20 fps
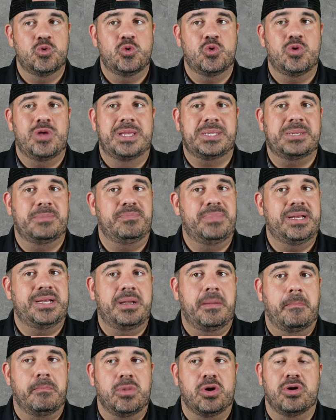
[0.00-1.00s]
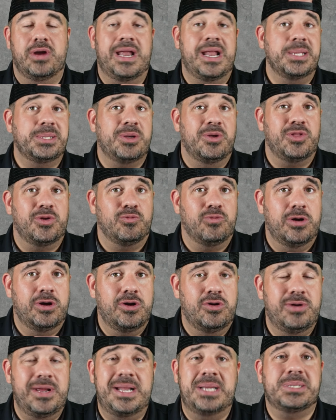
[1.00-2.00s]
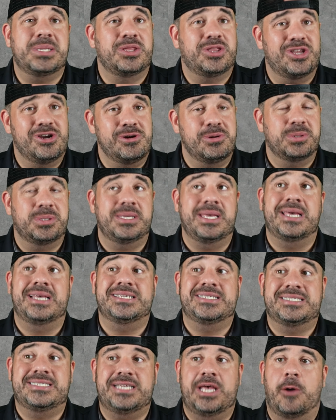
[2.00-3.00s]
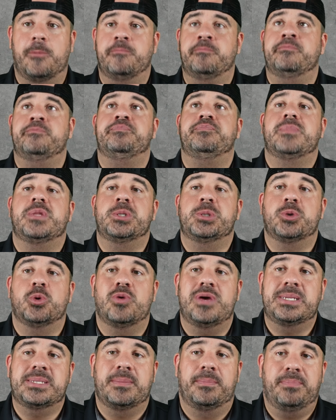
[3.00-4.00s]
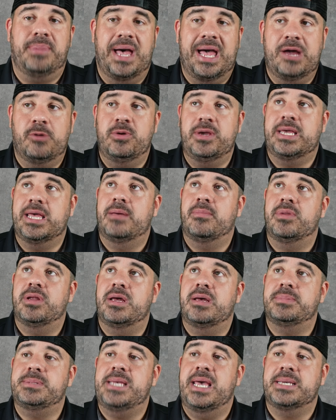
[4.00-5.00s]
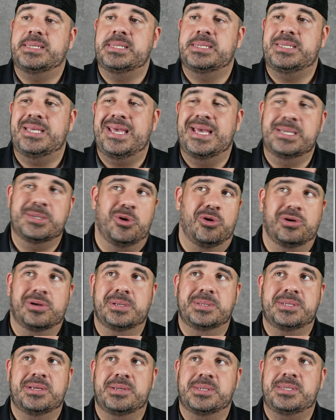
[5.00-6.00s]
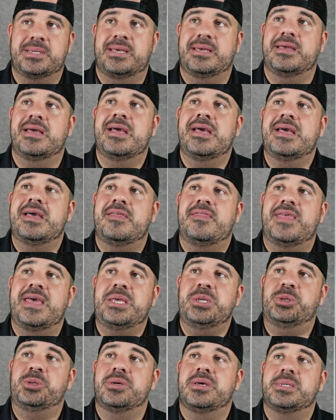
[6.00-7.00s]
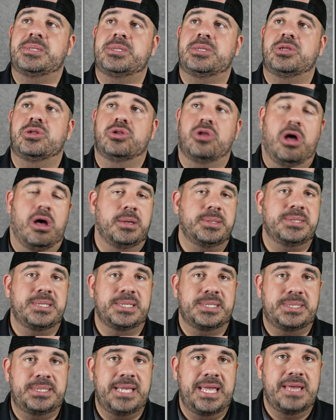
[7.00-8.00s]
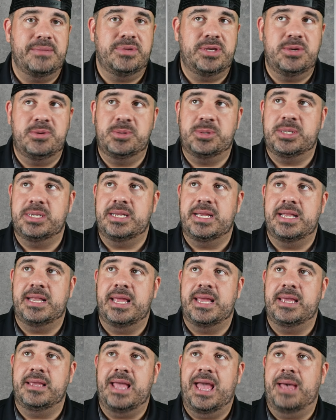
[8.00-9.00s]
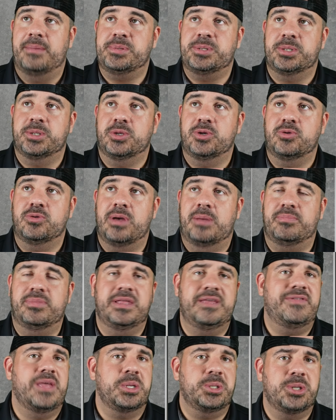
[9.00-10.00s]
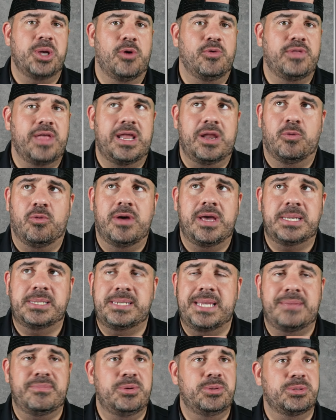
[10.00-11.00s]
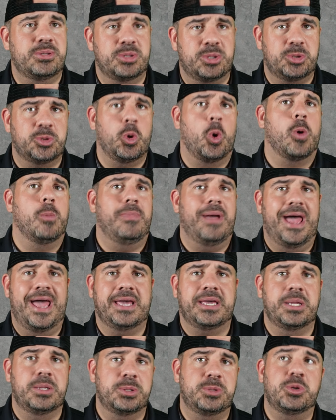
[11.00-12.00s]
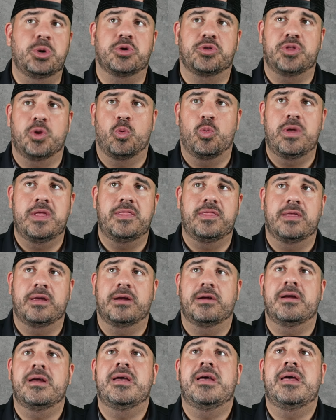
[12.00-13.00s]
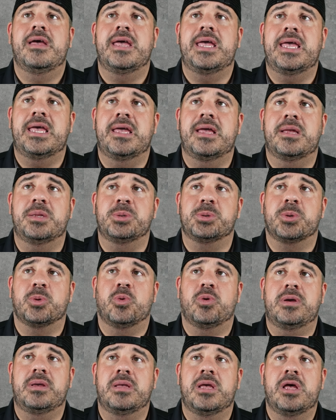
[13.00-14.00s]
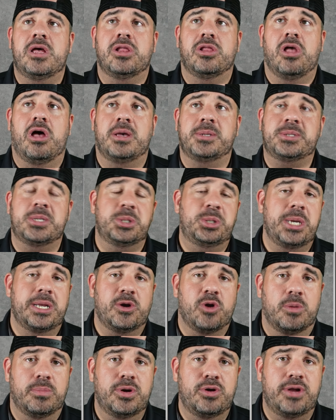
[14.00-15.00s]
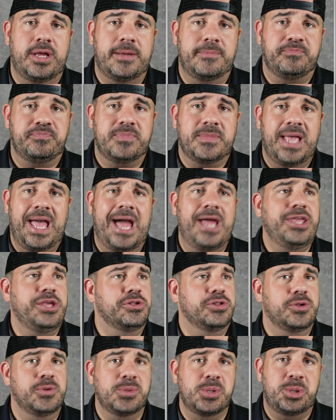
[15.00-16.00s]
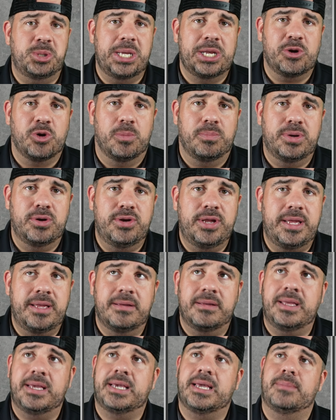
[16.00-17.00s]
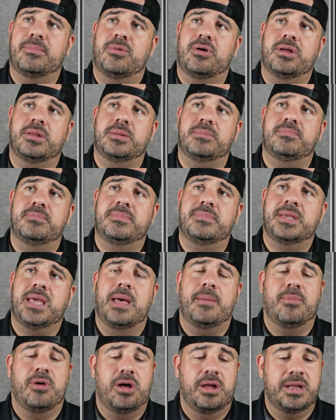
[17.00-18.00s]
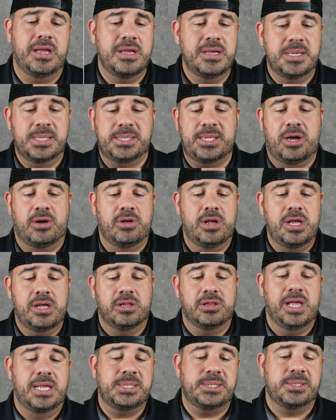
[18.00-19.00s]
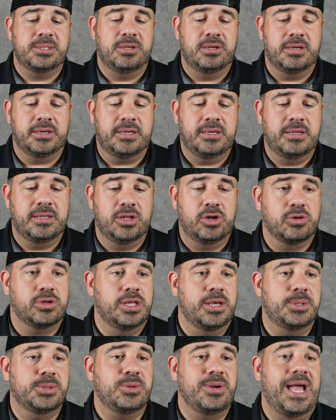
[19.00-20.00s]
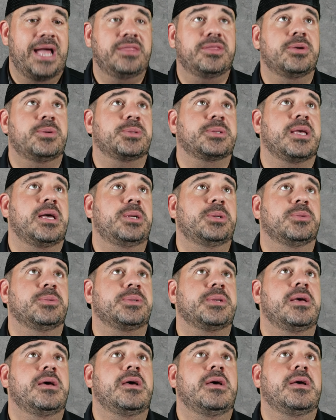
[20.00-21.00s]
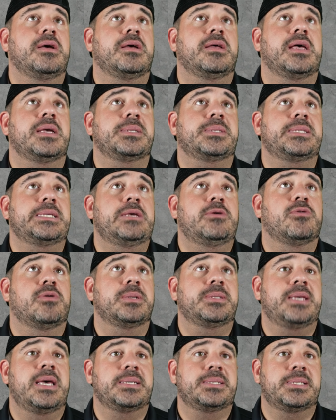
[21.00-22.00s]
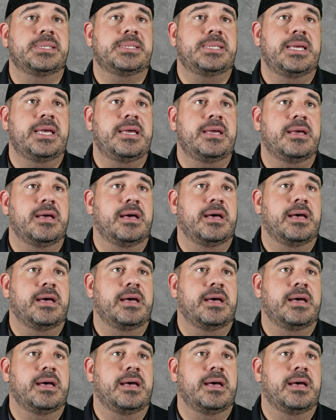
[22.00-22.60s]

That's a big number, and it's on the road, and it's a Thursday. So Troy has a bye week coming up. Texas State has Arkansas State. They just lost to Sam Houston in a absolute, I believe they choked that away. Sam Houston stormed back and took the win there. And Troy lost to General Booty. How you lose General Booty? Like, come on. Come on. So let's look a little closer at those schedules. Let's see. We want Texas State.